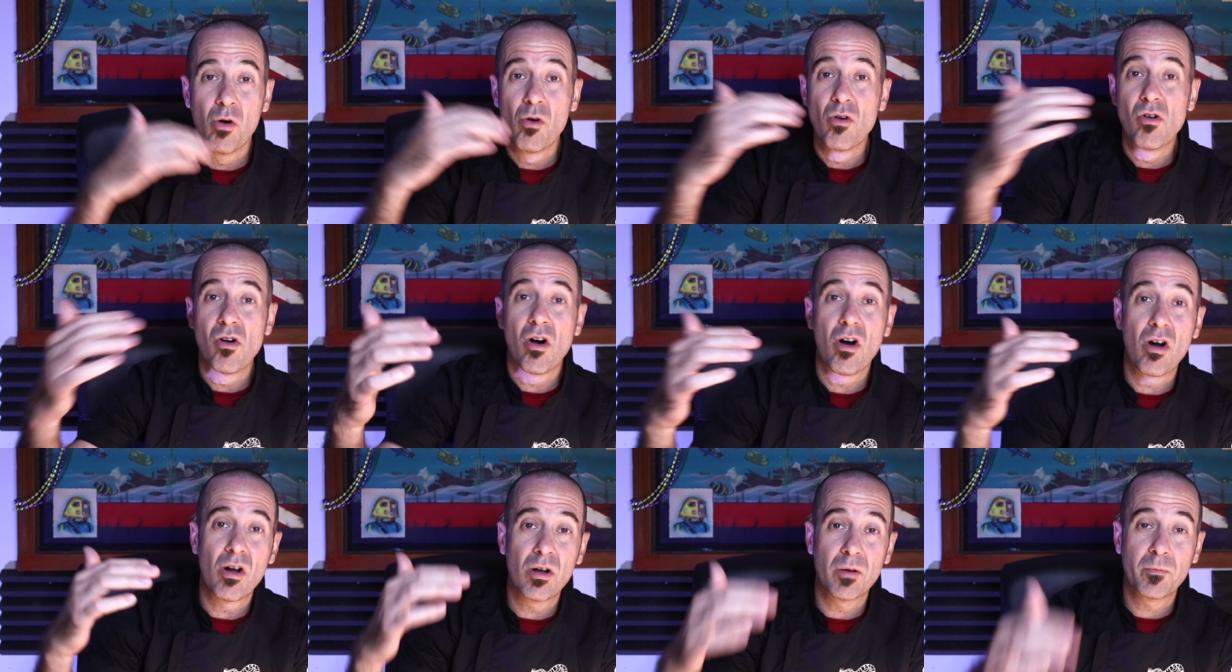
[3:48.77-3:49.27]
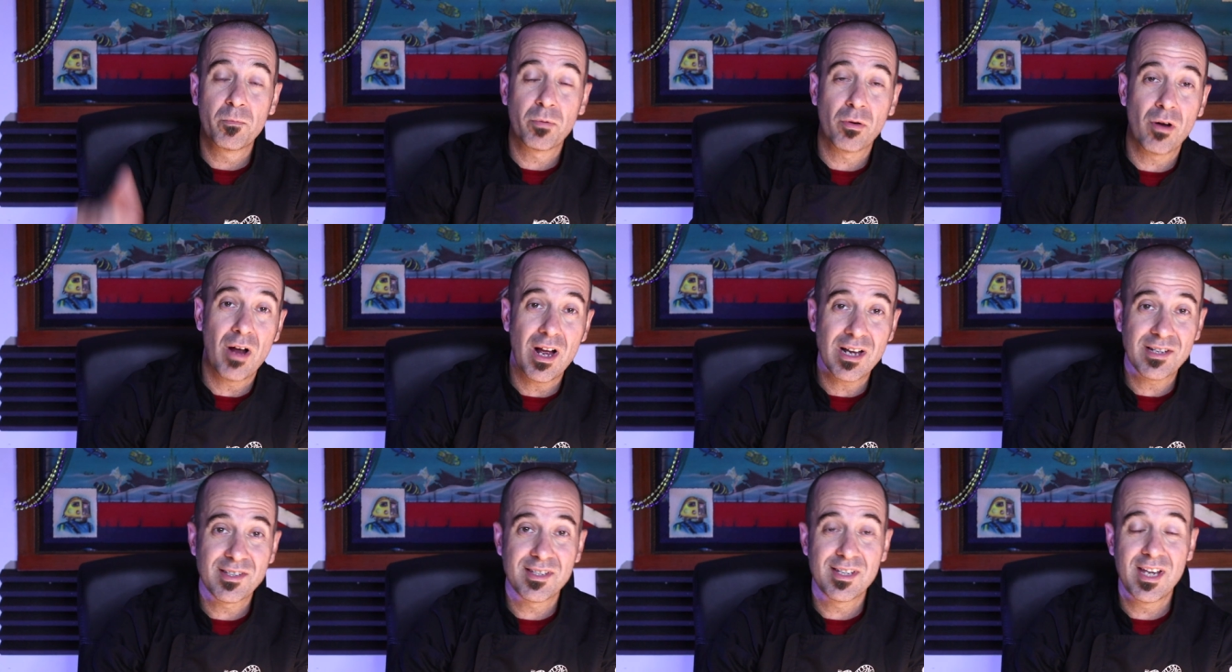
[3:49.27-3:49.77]
long
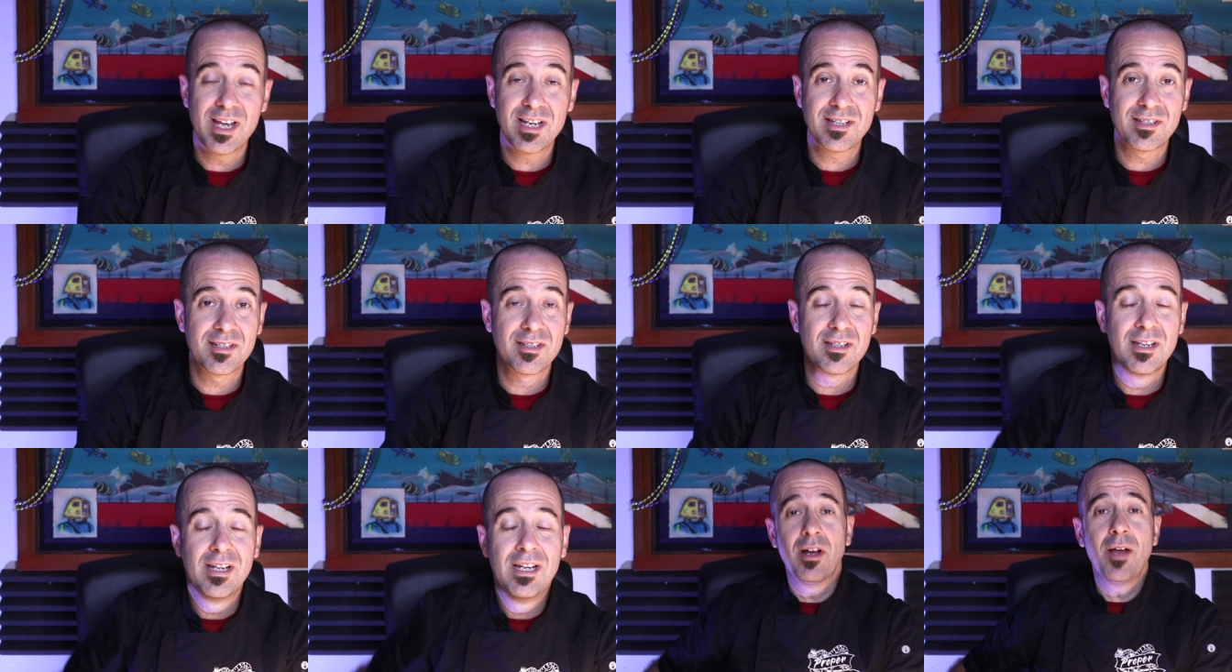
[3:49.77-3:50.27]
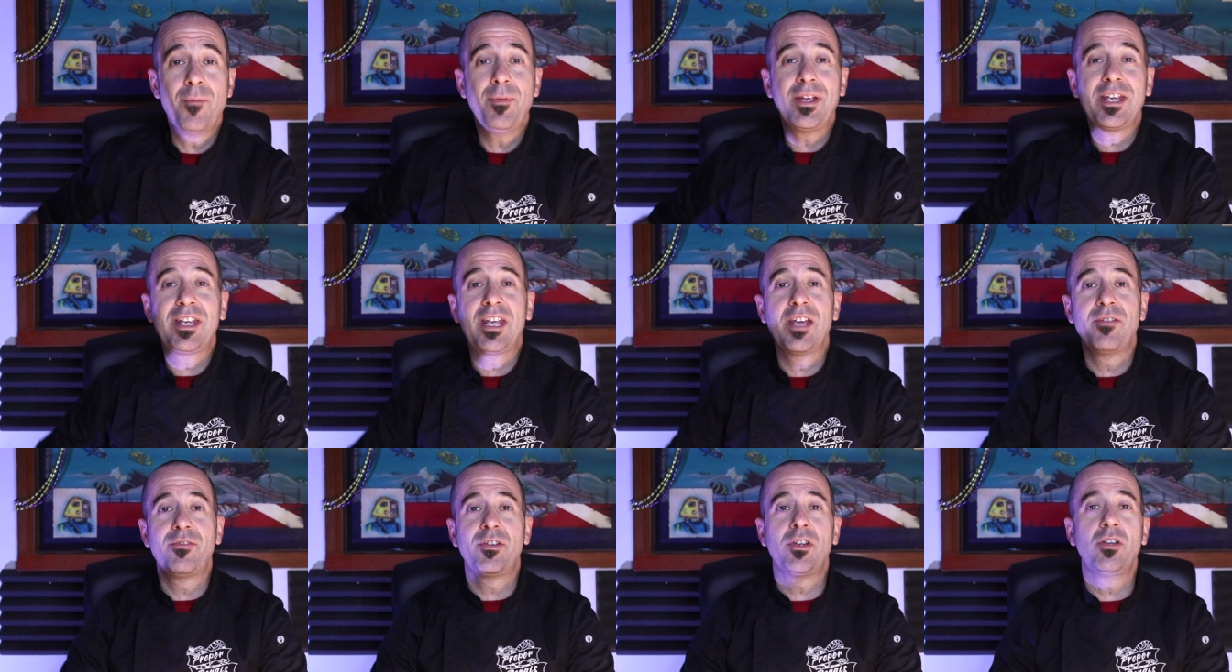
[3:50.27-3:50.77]
process. Let me
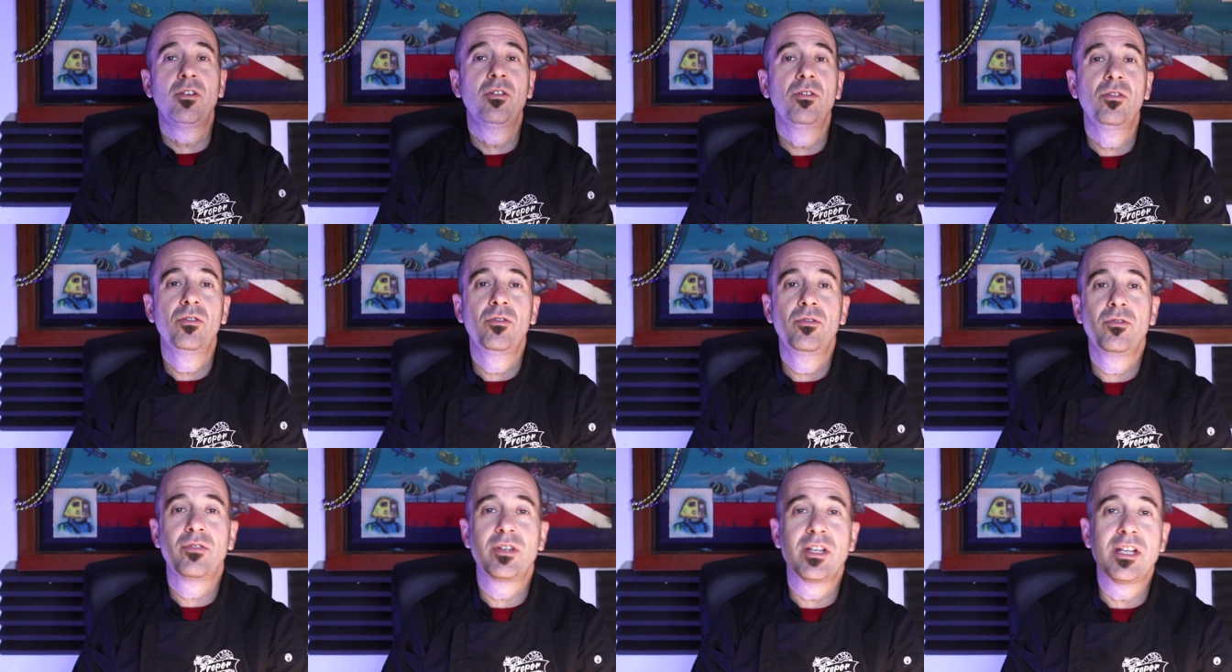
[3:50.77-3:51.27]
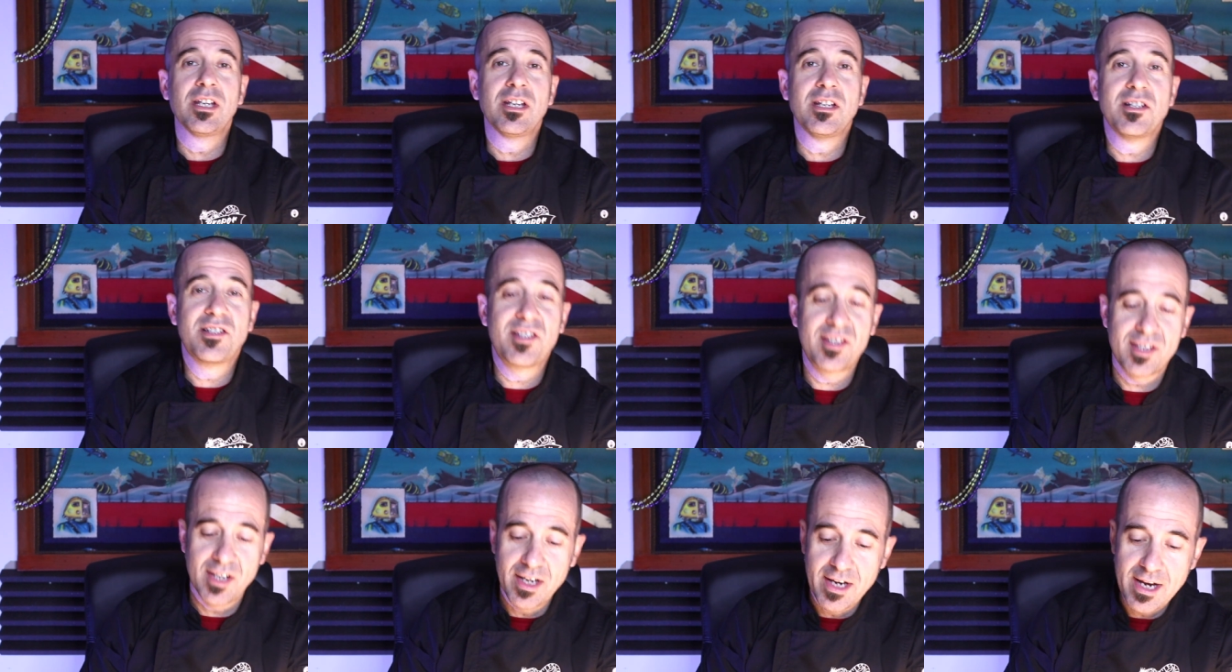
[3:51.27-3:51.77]
give you the
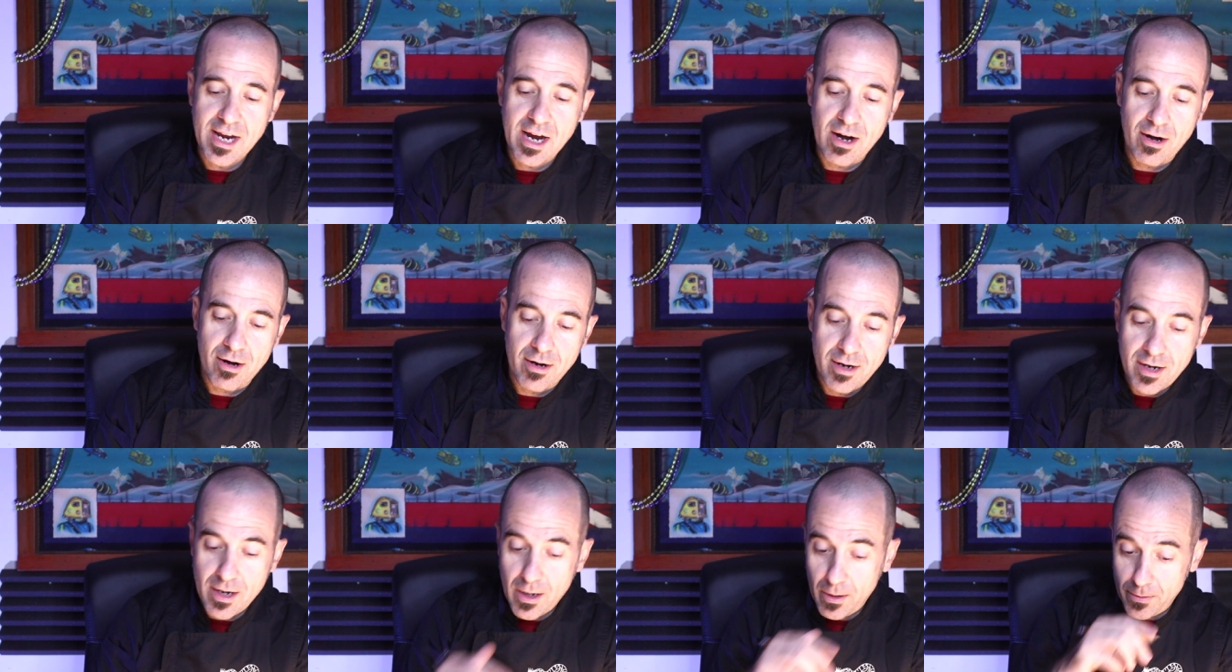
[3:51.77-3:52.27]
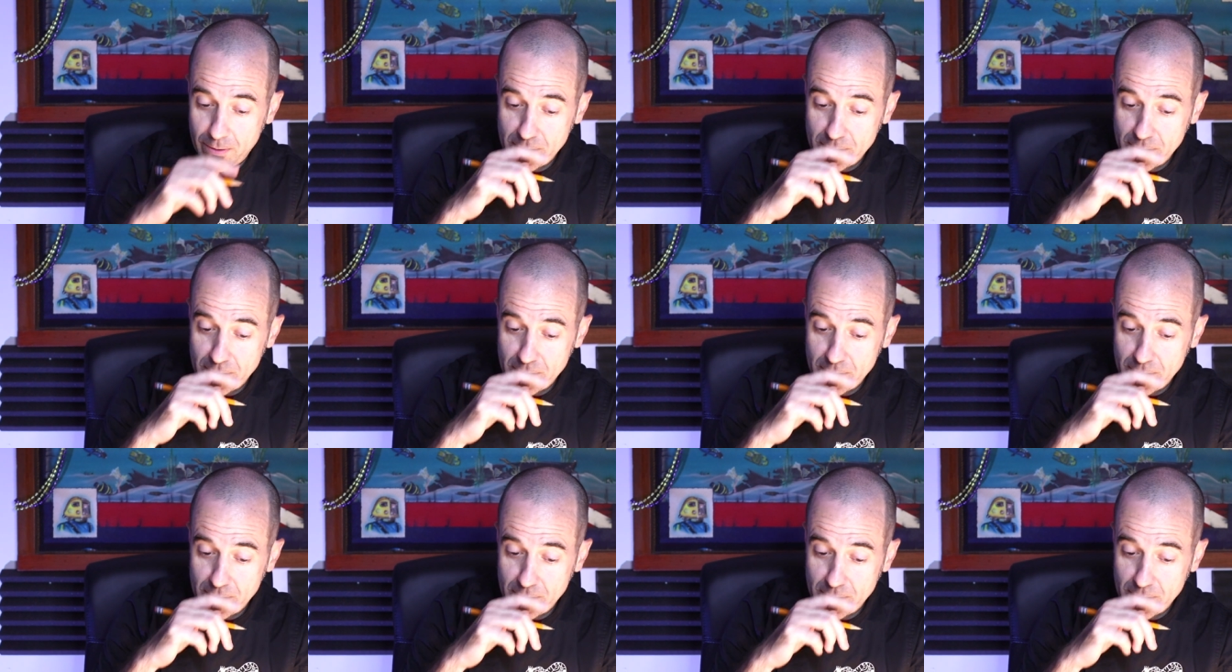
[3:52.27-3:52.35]
scenario.